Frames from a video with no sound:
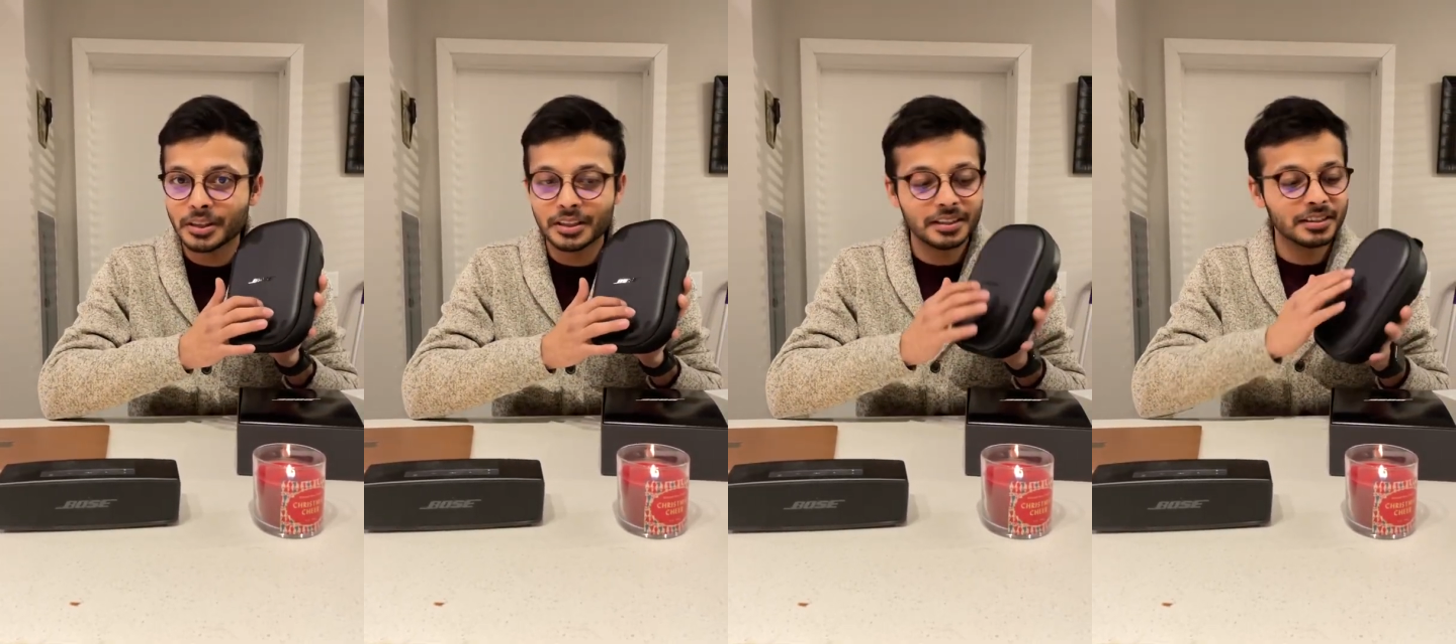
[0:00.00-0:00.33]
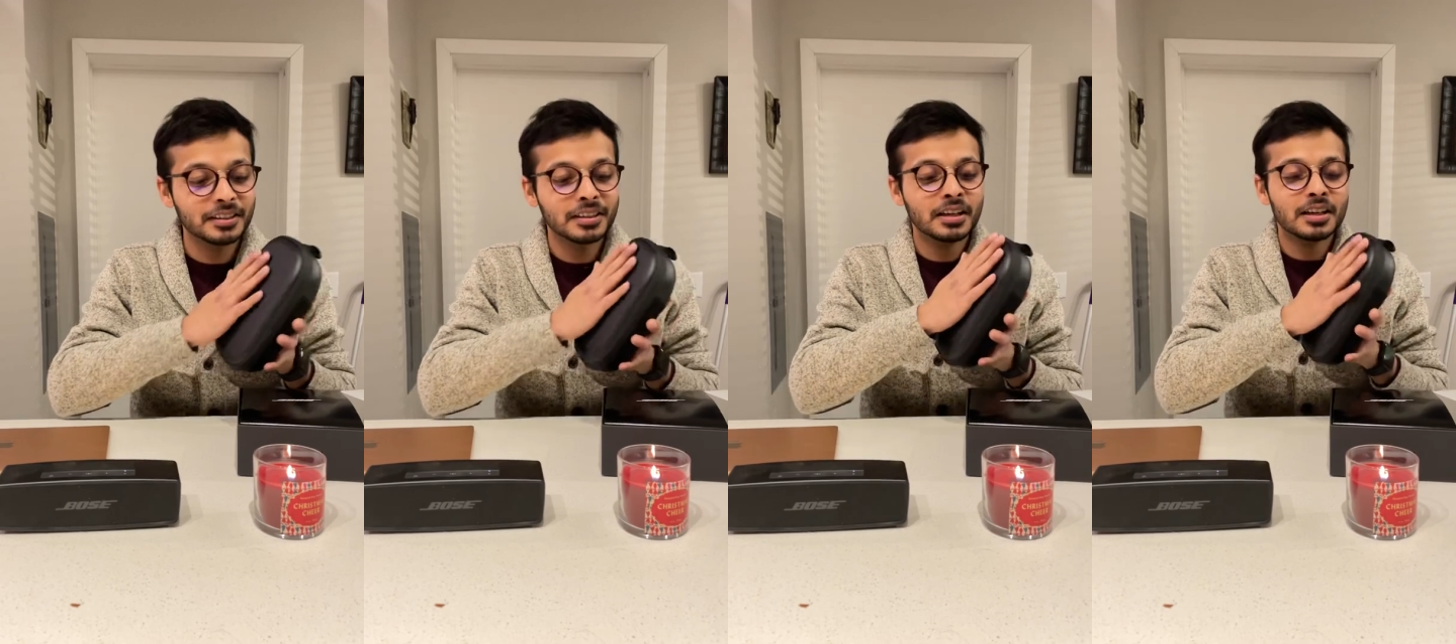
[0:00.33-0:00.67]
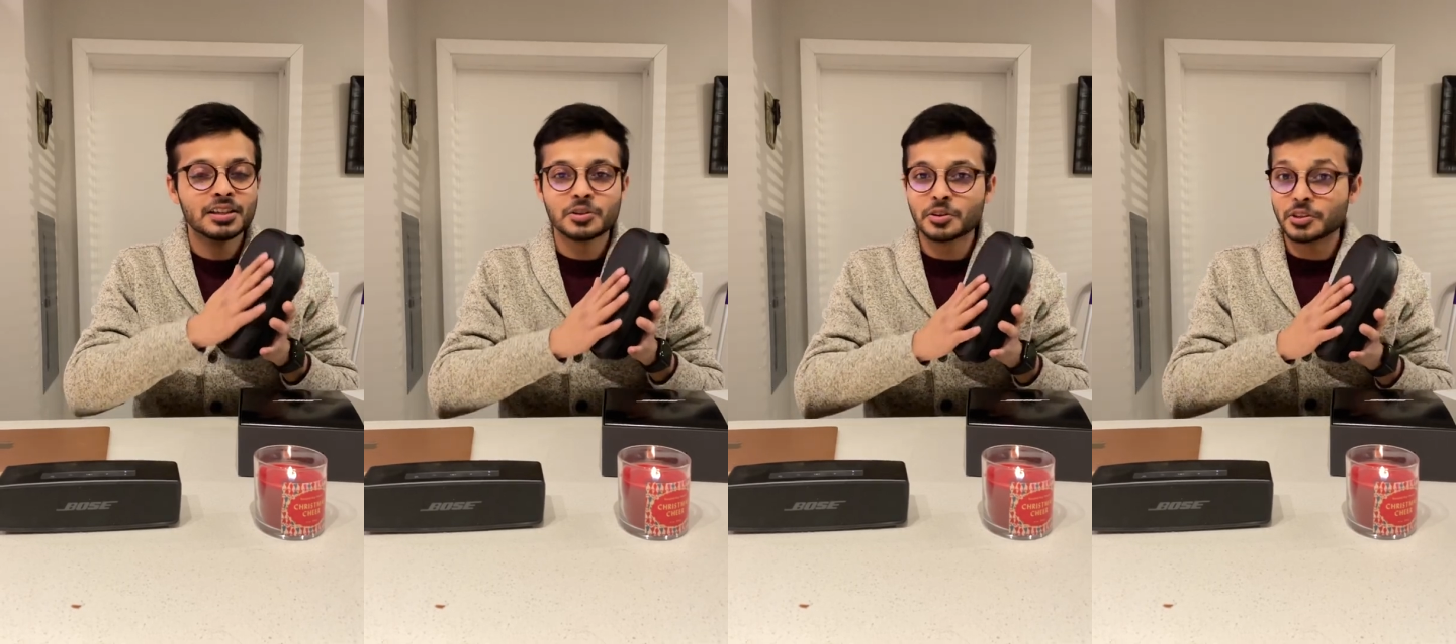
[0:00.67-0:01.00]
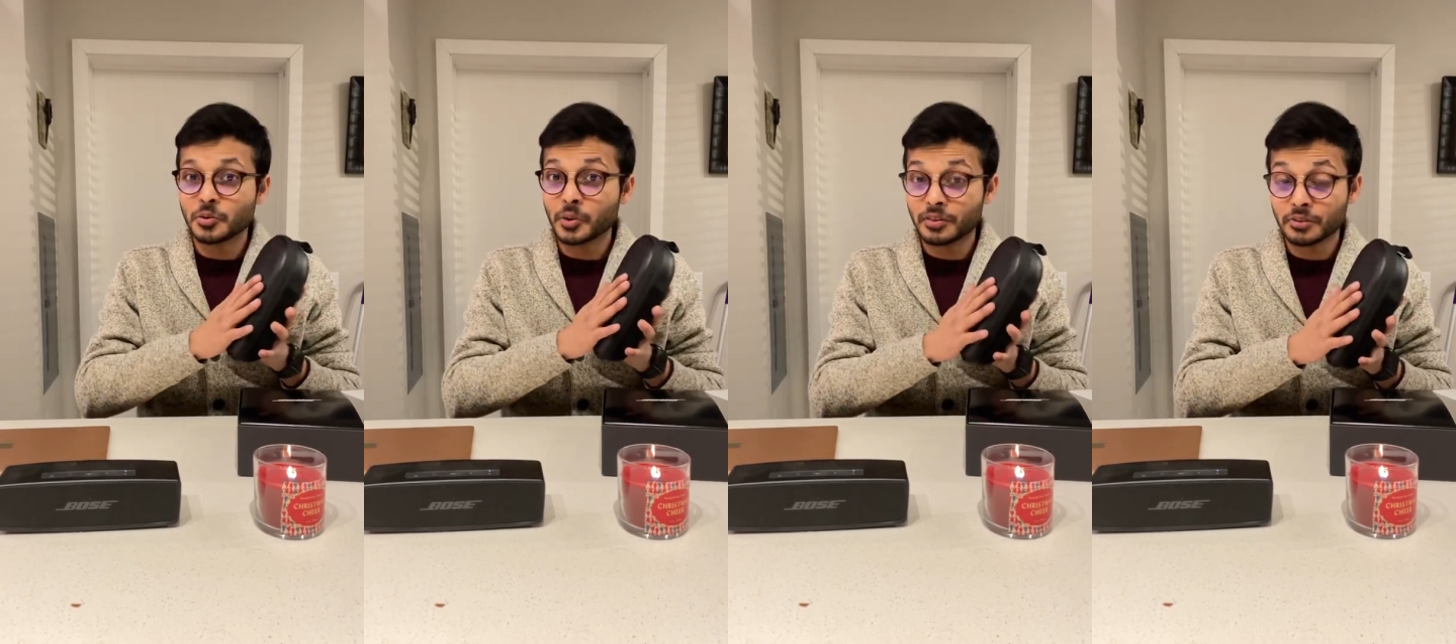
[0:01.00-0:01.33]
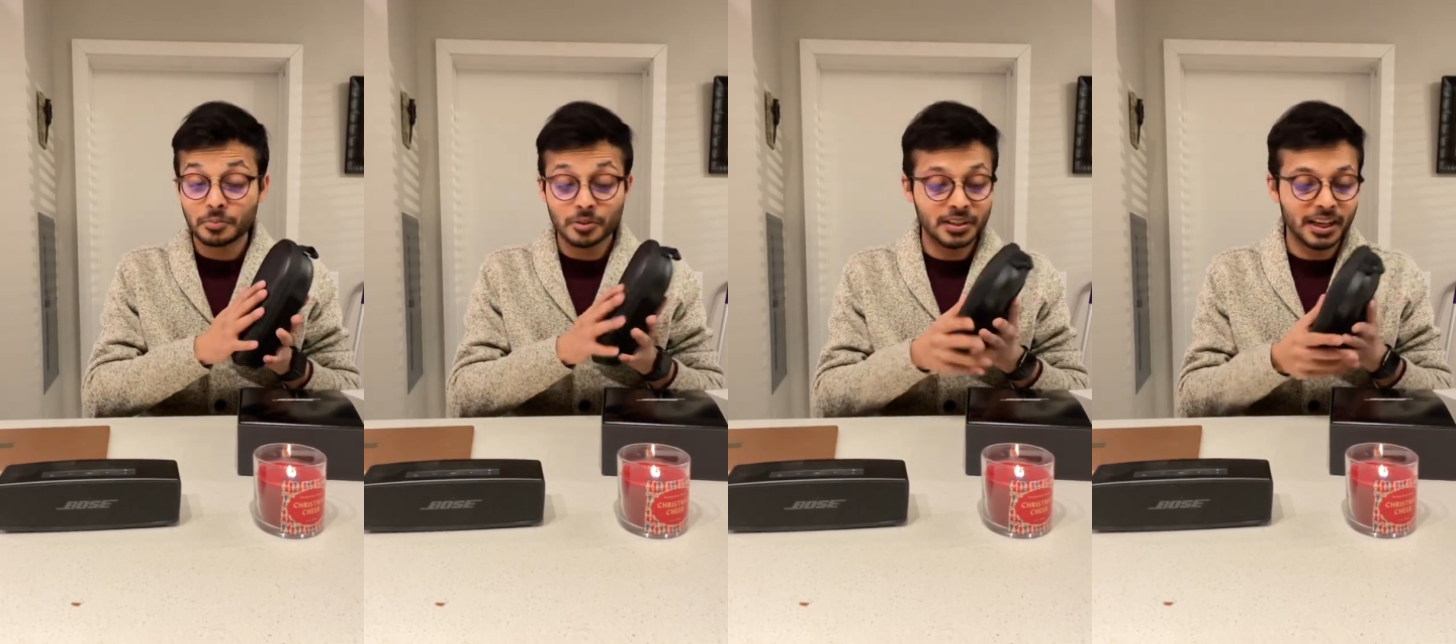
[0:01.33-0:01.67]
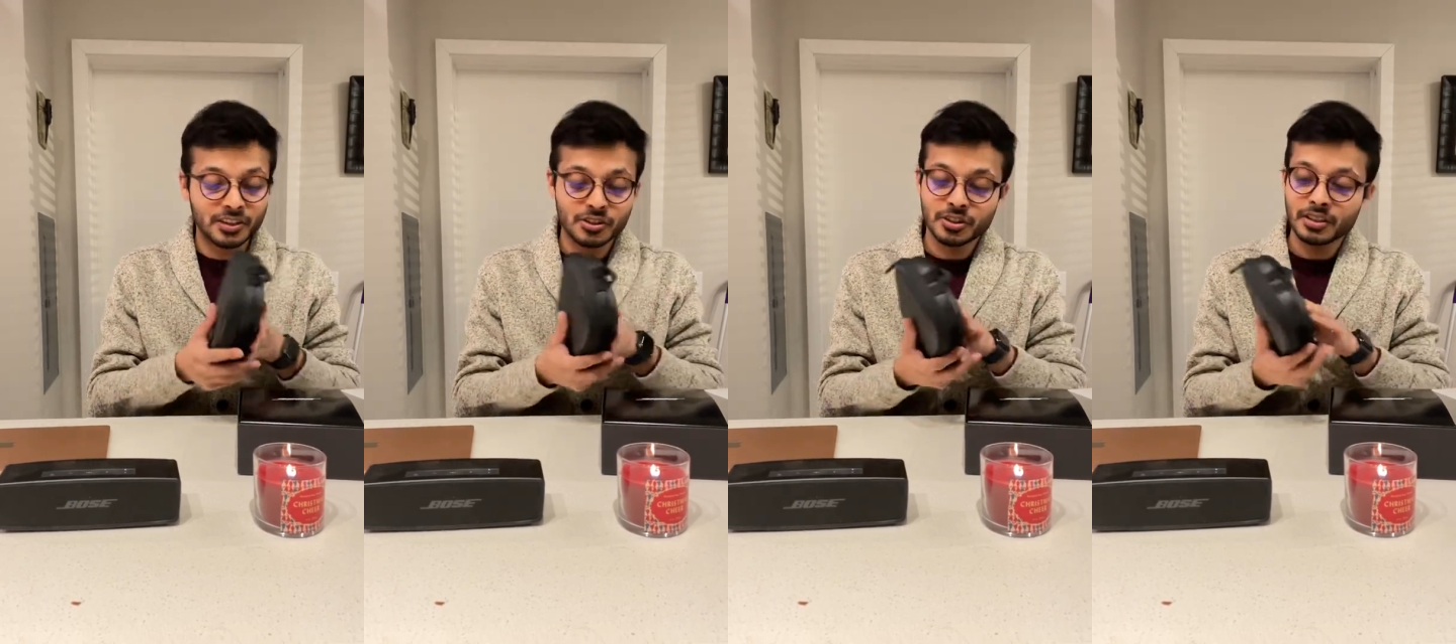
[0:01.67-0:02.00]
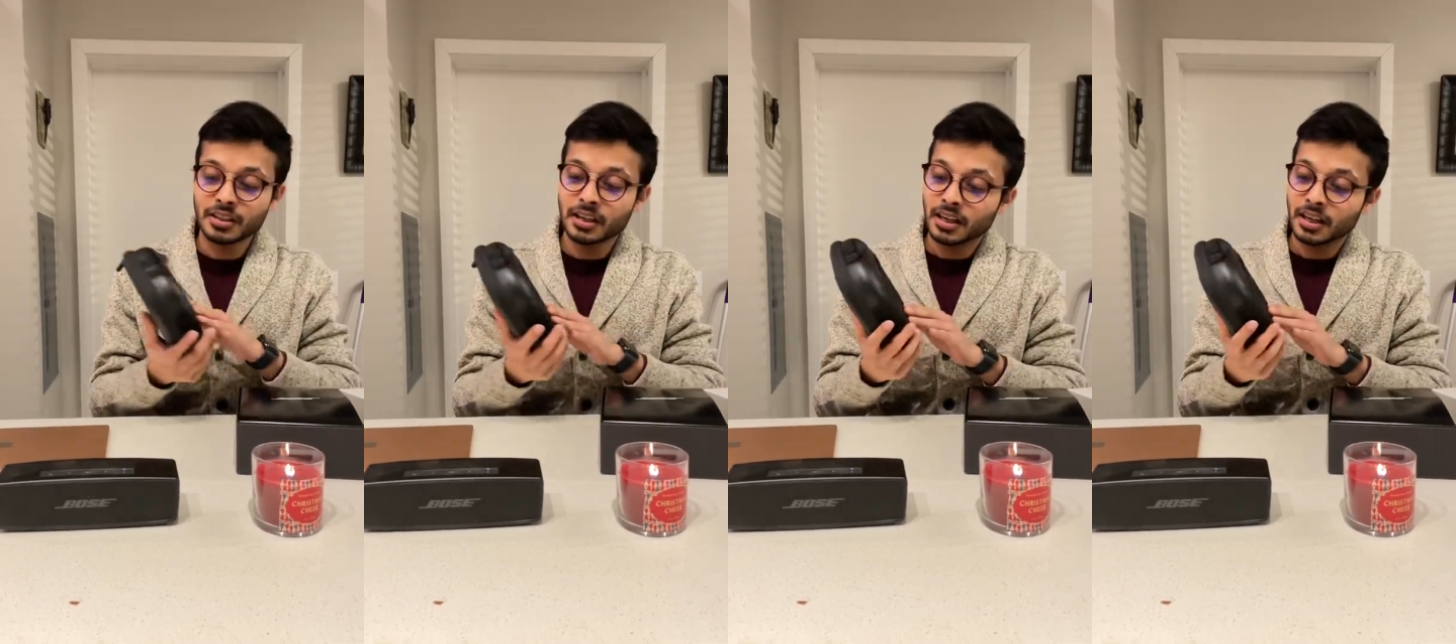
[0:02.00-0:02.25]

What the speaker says: here, so it's great for protection.